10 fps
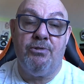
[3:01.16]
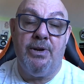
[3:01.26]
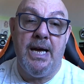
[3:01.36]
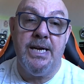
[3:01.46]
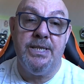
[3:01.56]

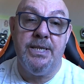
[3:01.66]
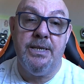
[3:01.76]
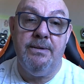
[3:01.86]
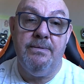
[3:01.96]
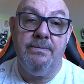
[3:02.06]

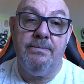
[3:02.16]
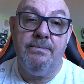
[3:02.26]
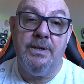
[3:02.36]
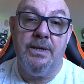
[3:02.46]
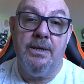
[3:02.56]
Creator,
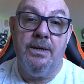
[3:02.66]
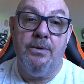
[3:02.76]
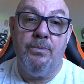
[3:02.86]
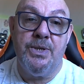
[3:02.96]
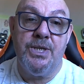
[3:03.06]

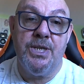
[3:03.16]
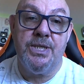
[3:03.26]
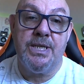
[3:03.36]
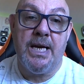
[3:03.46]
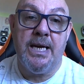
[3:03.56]
which
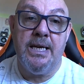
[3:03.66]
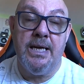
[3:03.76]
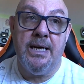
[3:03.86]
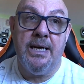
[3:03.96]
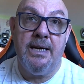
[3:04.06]
is
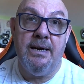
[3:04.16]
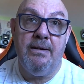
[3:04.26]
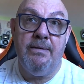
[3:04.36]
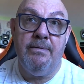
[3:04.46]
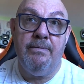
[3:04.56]
a
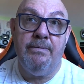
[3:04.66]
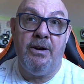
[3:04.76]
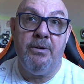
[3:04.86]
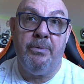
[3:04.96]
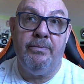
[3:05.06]

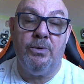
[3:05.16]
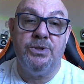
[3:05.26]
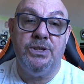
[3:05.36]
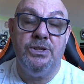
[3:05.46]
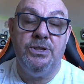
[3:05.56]
variable
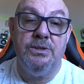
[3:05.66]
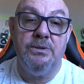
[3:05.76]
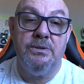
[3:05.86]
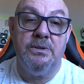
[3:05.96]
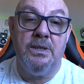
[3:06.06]

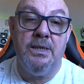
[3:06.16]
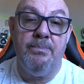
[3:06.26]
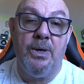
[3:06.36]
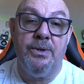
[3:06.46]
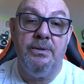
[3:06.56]
voltage
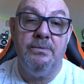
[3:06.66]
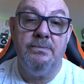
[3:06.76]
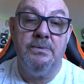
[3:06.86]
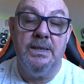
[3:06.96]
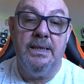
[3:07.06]
mod.
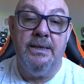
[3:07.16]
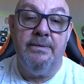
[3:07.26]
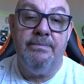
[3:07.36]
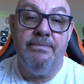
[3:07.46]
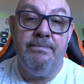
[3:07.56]

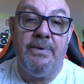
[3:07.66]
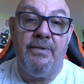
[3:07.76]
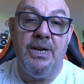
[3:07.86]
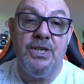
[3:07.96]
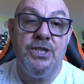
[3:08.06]

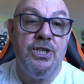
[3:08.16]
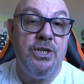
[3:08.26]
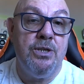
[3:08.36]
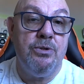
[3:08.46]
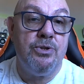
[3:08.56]
Very easy
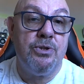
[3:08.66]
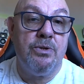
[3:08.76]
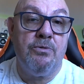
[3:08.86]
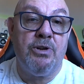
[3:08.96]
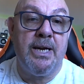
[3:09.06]
to use,
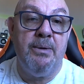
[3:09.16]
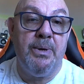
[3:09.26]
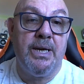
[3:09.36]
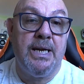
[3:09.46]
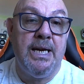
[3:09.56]
cracking
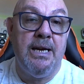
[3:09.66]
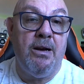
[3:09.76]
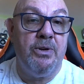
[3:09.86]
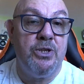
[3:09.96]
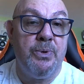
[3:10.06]
bit of kit,
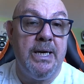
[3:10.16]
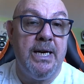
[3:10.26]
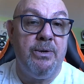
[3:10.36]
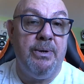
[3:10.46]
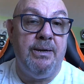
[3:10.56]
only
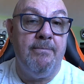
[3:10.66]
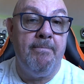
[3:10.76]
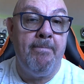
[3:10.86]
28 quid.